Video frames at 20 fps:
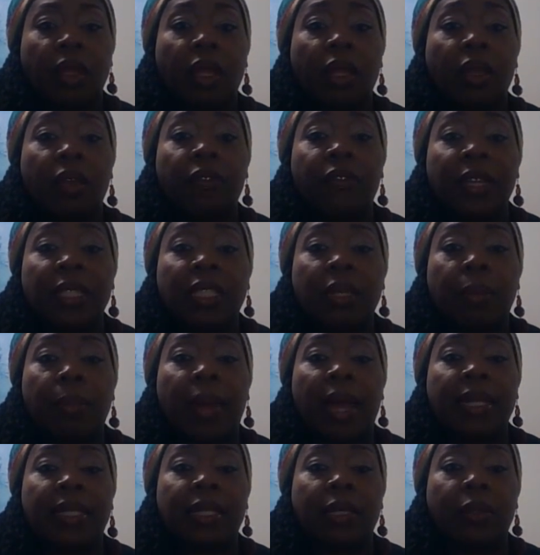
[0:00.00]

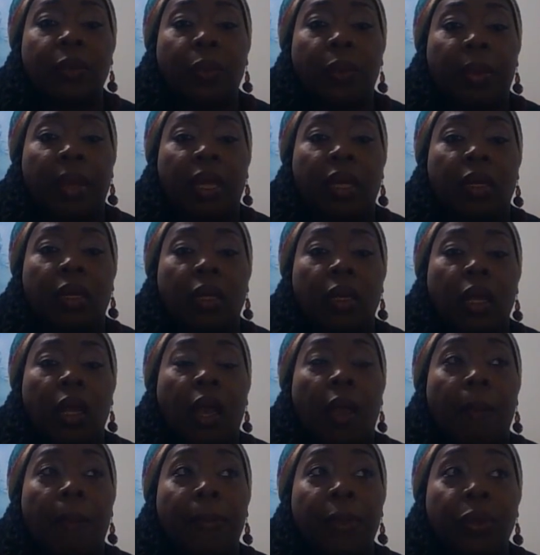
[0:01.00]
victimizing women,
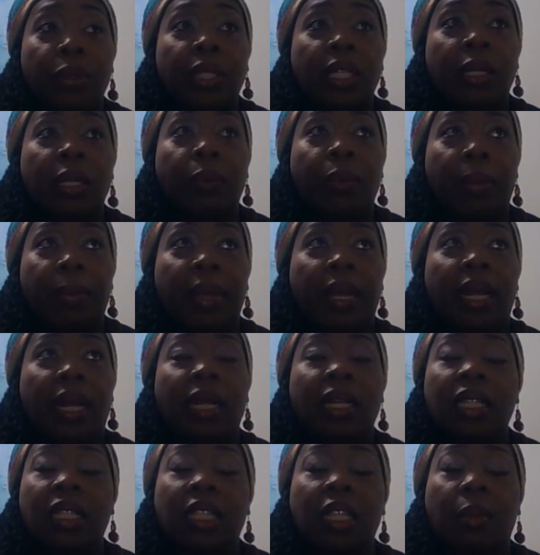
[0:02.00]
abusing women,
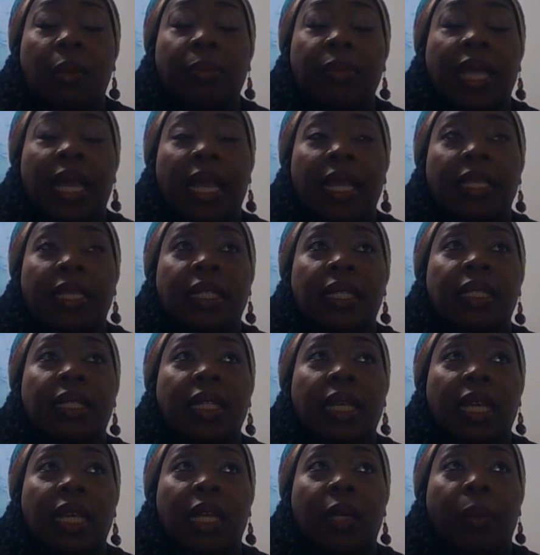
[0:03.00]
and in some cases
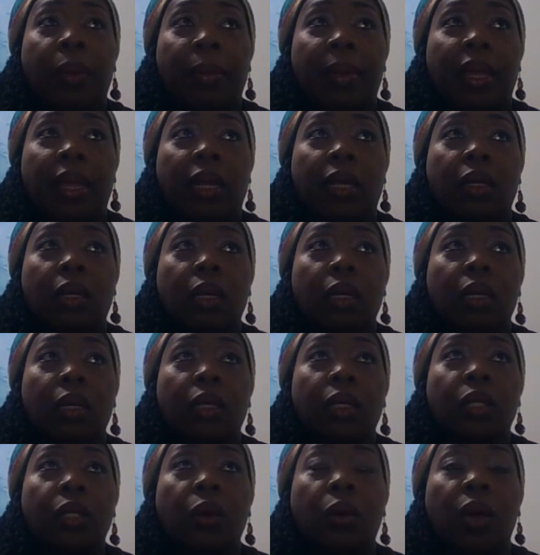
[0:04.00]
kill women.
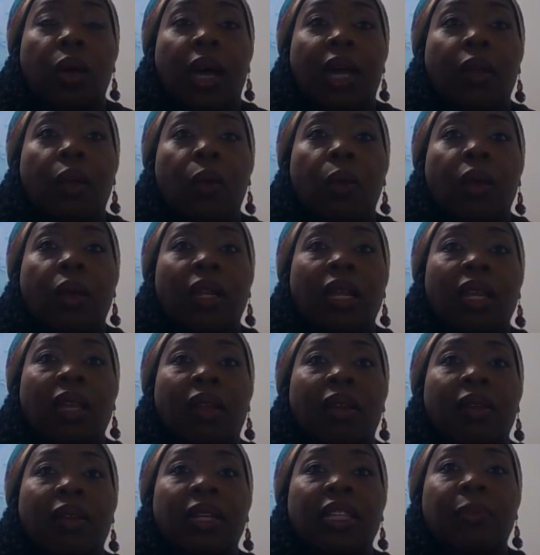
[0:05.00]
So I don't want to
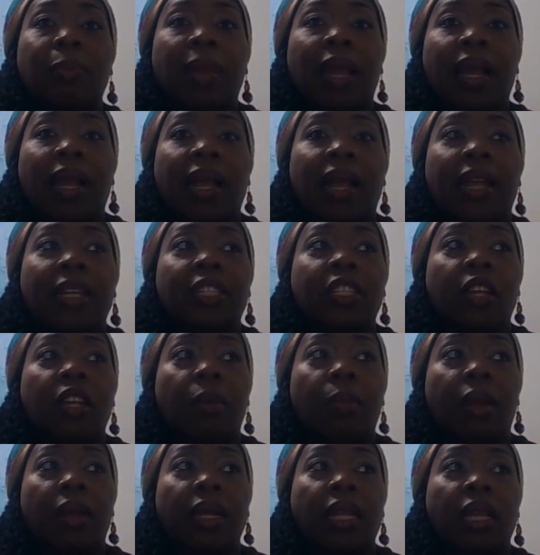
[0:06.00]
hear these black guys
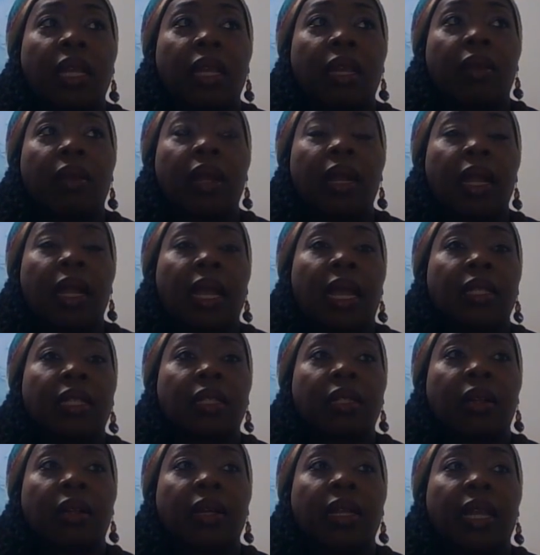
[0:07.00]
come on here and
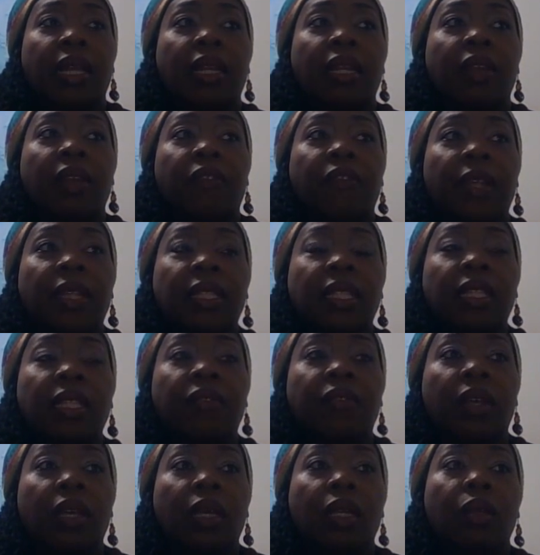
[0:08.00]
start getting
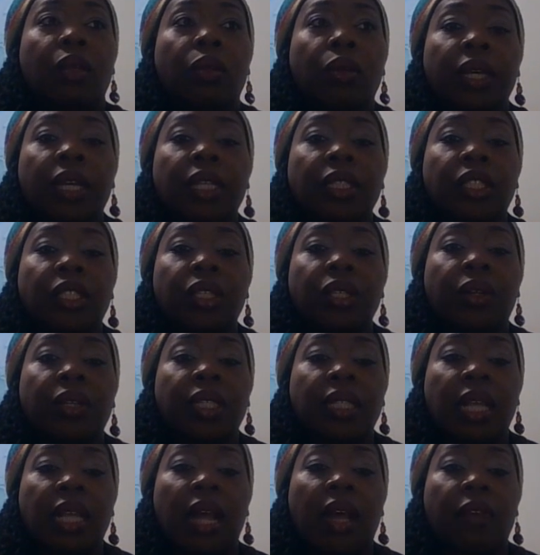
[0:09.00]
defensive. Look into
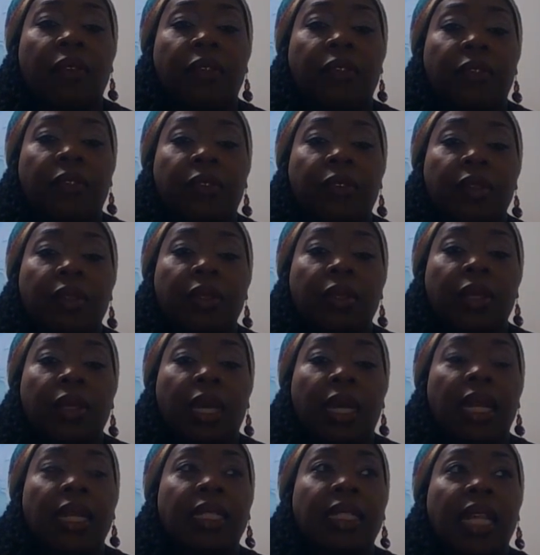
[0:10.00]
yourself
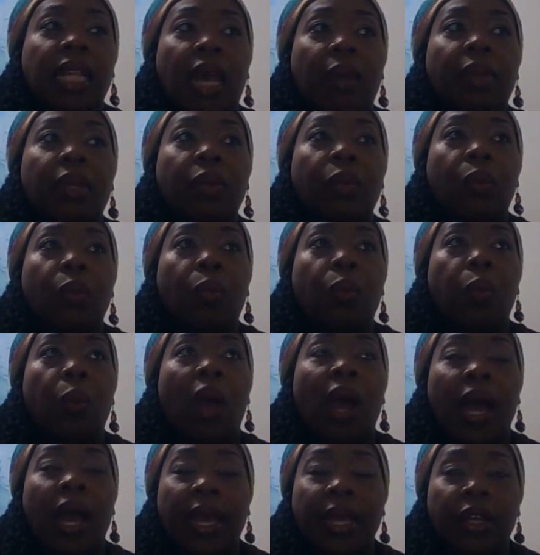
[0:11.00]
and examine
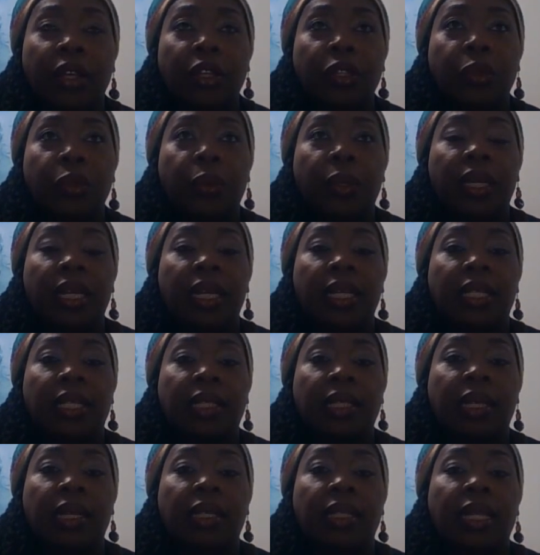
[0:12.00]
why you're doing these
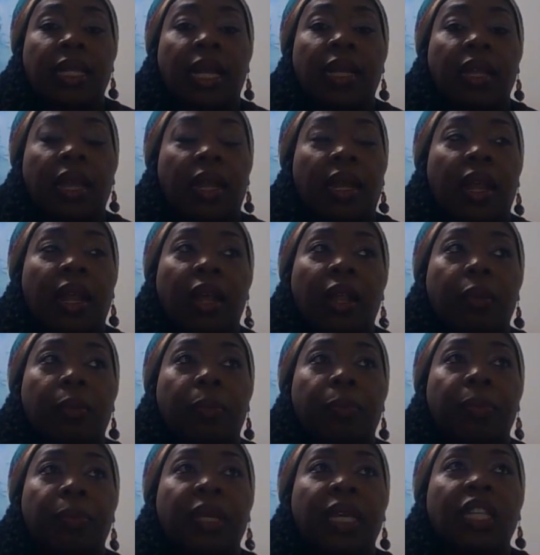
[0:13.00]
things and get
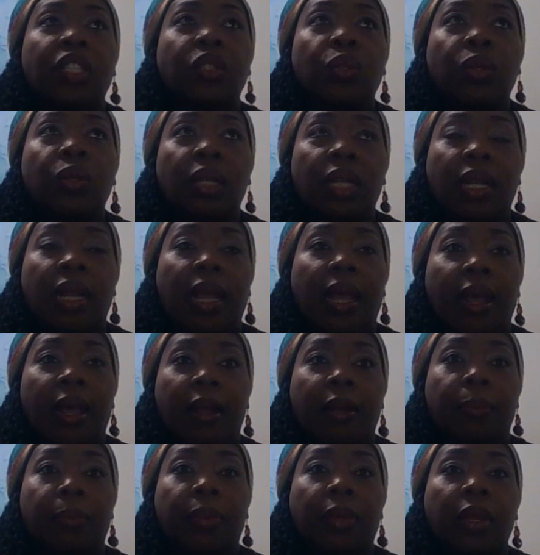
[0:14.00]
help because you need
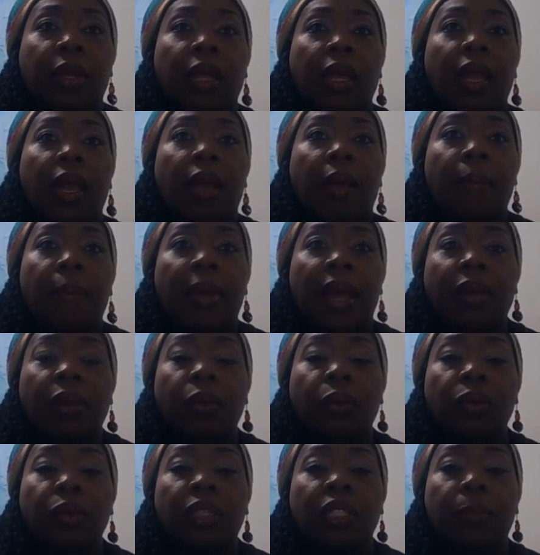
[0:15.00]
help. A man
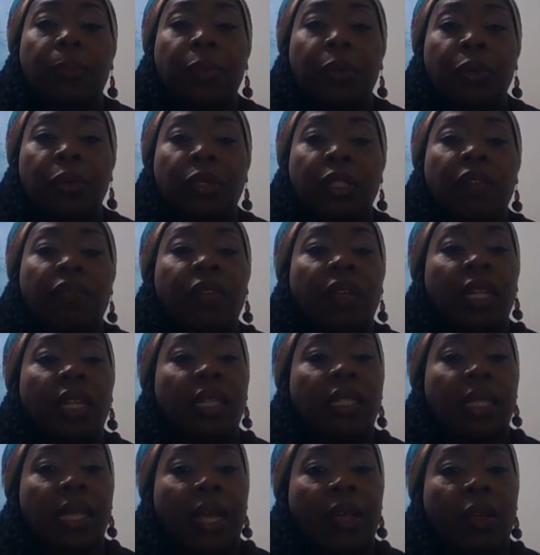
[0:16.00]
who's abusive
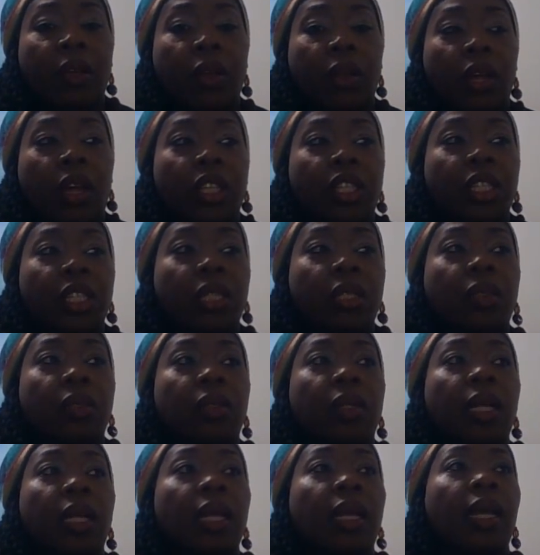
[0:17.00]
needs
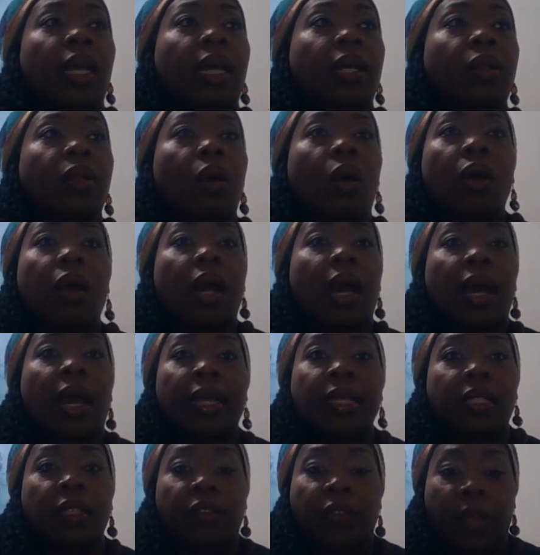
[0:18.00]
psychological and all
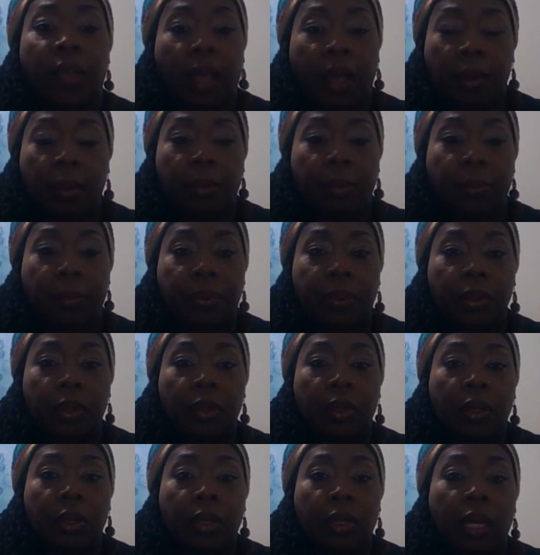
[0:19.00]
kinds of help.
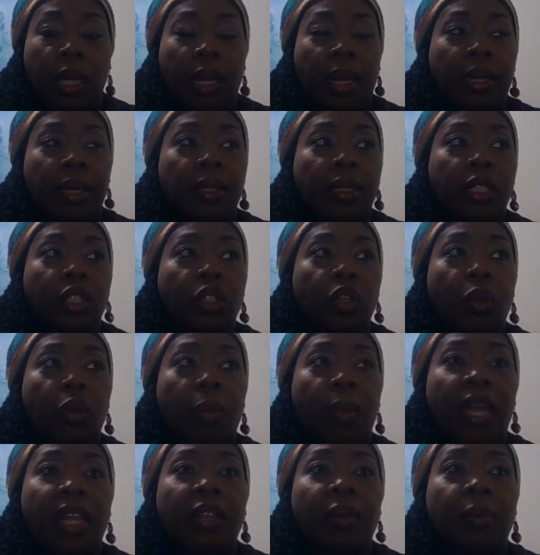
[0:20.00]
And you
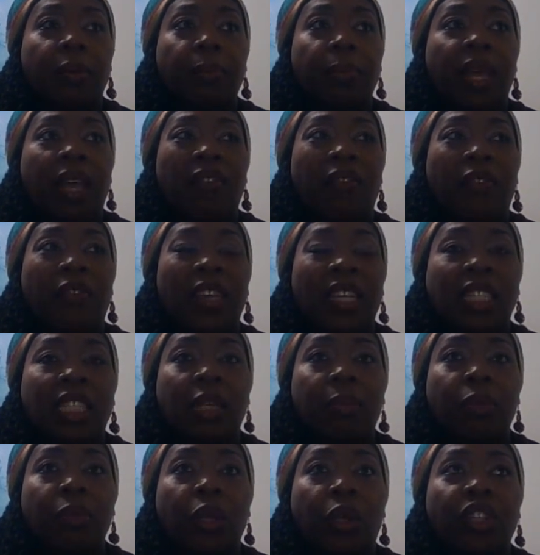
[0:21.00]
might be a
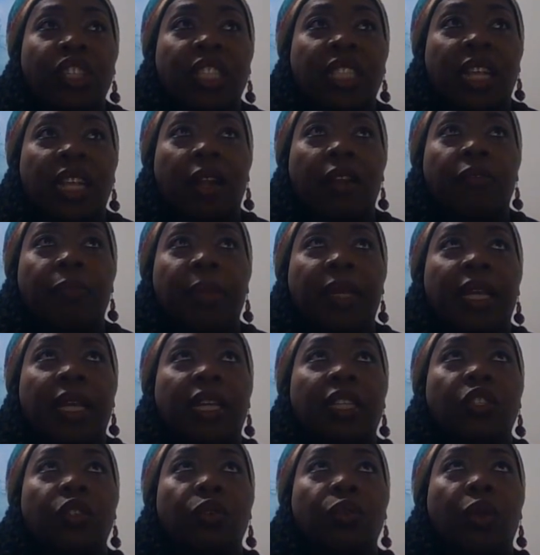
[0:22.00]
victim yourself
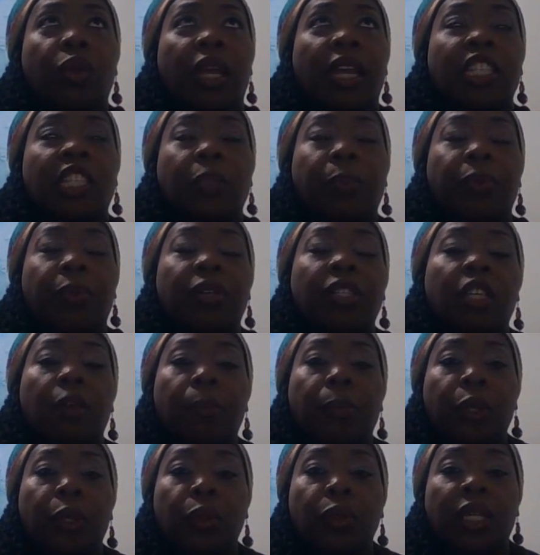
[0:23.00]
because you experience
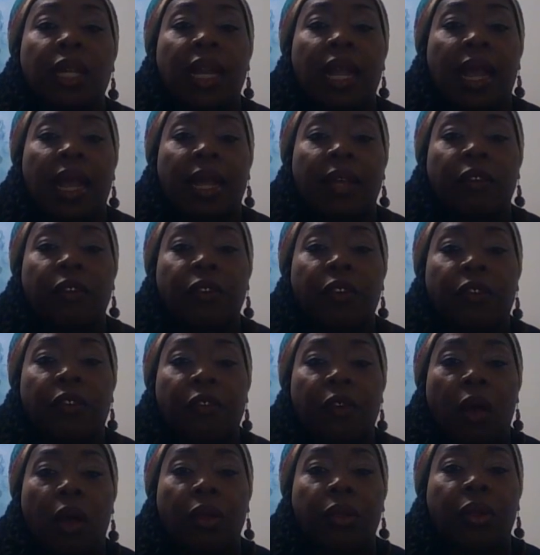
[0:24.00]
abuse at the hand of your
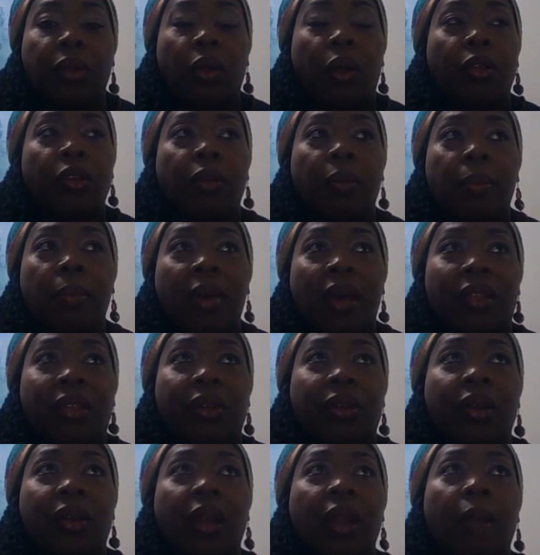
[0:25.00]
father or your
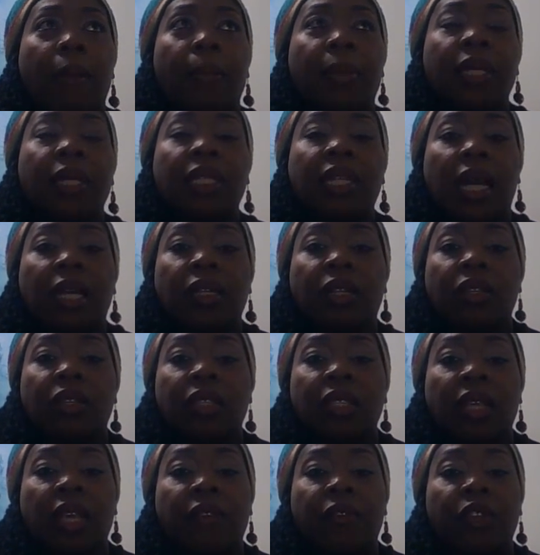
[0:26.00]
mother. But that
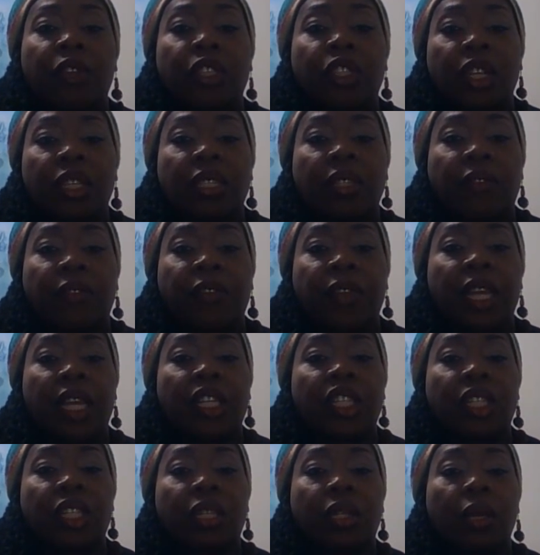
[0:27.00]
doesn't give you
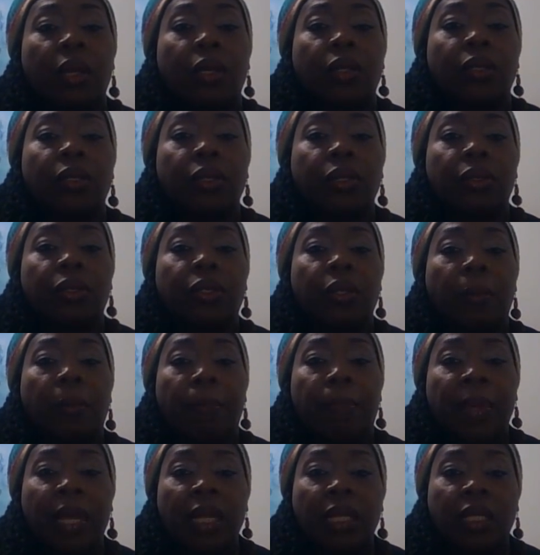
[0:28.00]
justification
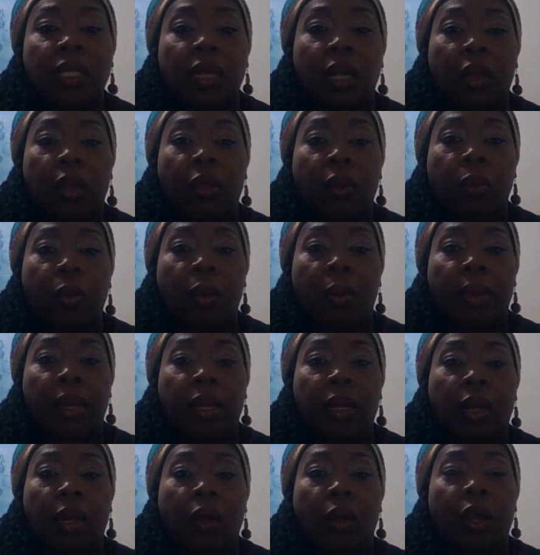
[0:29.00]
to beat another
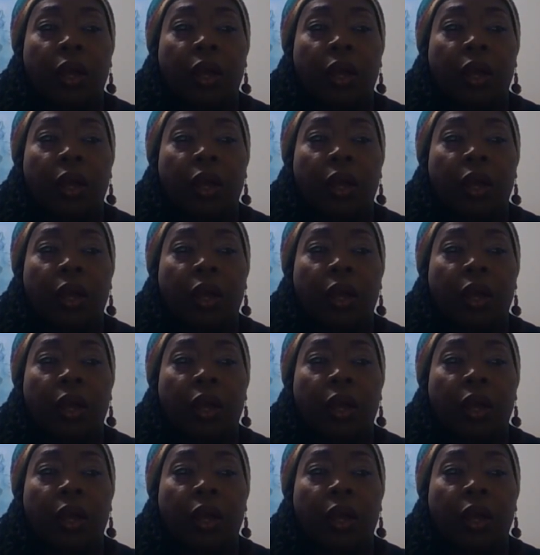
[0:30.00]
woman or